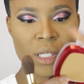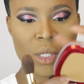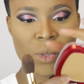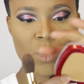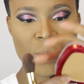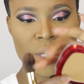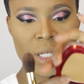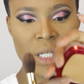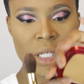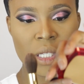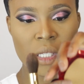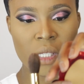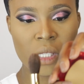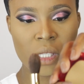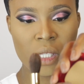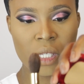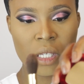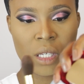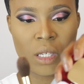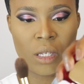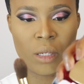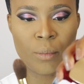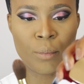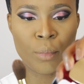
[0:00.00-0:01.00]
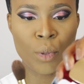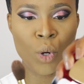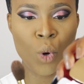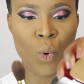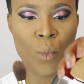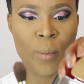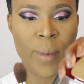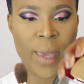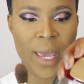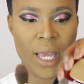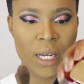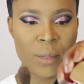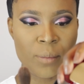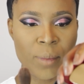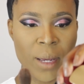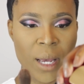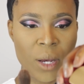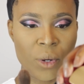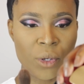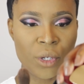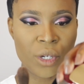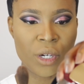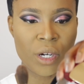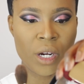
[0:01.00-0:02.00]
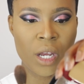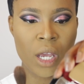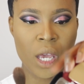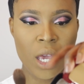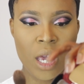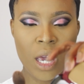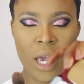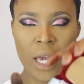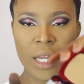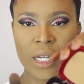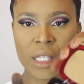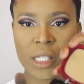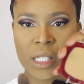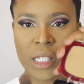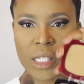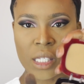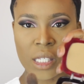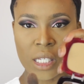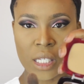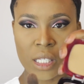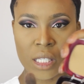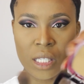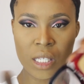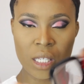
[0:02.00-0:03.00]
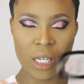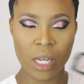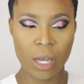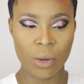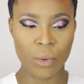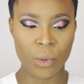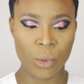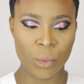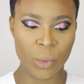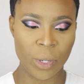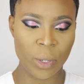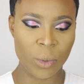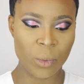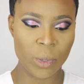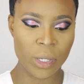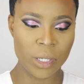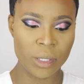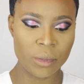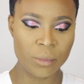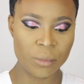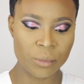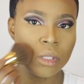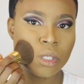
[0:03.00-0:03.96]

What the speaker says: This one is the Pro Matte Powder, and it's a 16-hour wear one.